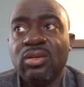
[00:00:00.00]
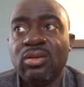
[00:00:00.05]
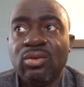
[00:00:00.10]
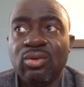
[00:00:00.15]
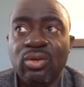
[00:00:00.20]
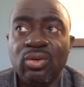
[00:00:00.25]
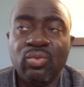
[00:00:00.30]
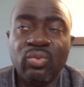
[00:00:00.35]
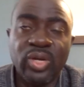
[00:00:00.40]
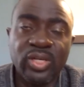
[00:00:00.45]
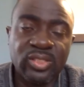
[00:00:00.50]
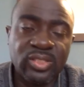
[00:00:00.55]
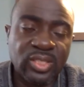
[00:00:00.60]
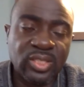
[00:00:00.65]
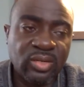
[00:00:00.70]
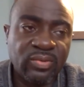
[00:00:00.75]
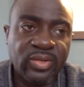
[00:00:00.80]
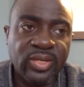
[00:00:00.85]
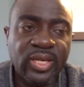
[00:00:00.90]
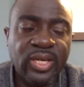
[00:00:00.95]
only one
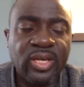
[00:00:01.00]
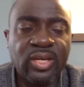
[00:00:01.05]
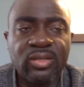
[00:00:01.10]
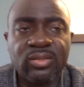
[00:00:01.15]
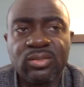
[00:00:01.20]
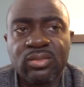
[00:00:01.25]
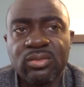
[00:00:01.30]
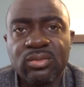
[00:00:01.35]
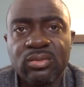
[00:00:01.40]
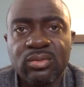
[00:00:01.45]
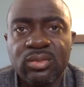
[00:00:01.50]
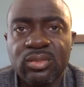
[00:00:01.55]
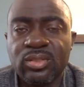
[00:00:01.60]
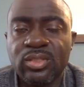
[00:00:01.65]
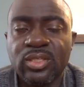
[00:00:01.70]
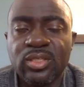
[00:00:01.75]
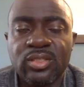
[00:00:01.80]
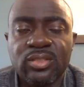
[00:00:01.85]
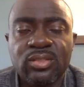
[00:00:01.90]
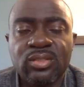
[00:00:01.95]
side of the house.
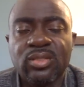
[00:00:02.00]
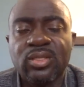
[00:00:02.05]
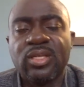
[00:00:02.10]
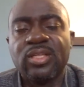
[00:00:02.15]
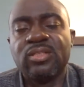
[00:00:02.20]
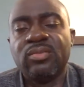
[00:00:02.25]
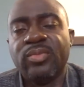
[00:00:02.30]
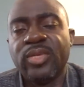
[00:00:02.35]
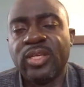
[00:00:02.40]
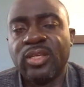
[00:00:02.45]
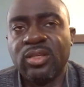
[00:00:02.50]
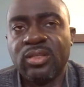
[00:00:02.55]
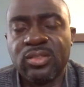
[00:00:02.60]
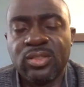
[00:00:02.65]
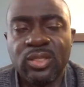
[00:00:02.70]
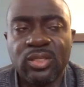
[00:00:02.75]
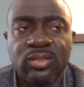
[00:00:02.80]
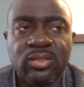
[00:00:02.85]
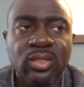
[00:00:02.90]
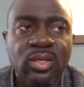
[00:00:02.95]
It doesn't make any
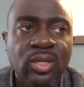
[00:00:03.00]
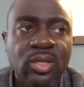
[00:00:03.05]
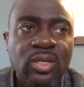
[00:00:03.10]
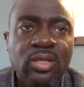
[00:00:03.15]
sense.